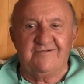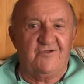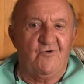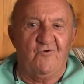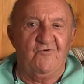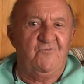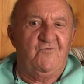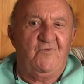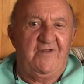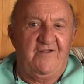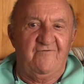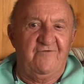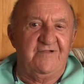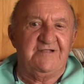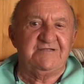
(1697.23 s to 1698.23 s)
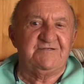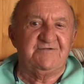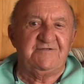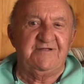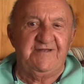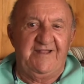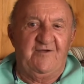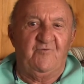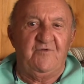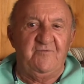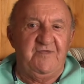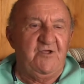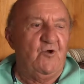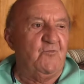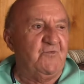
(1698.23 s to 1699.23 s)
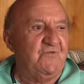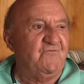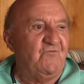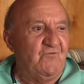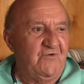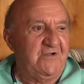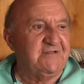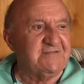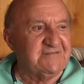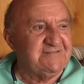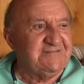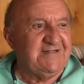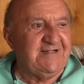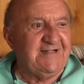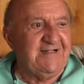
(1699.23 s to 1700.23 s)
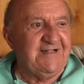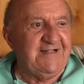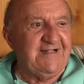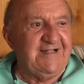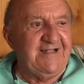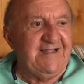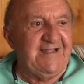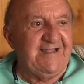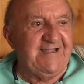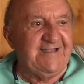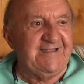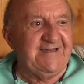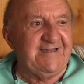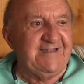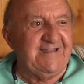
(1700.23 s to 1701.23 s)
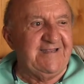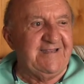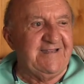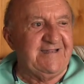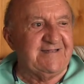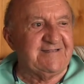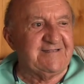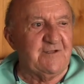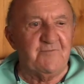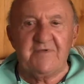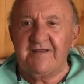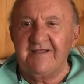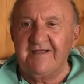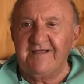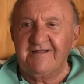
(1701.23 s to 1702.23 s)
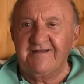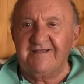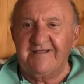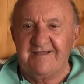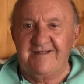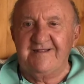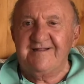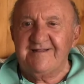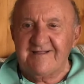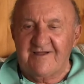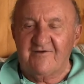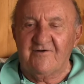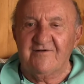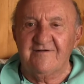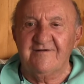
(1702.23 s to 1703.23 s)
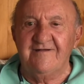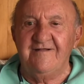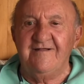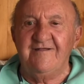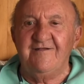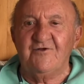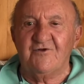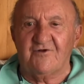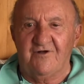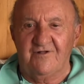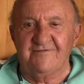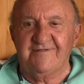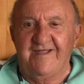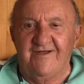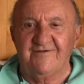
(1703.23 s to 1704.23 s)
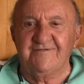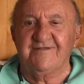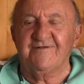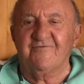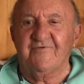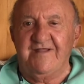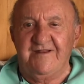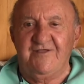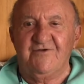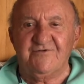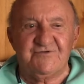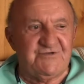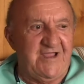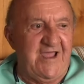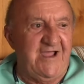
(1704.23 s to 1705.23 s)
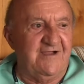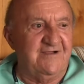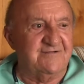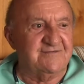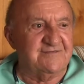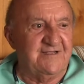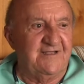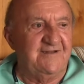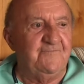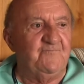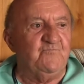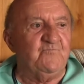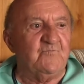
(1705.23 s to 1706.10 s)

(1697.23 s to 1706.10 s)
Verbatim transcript: code, whatever it is, so the net would be open for us. And, and somebody on the conning tower called down to the radio shack and said,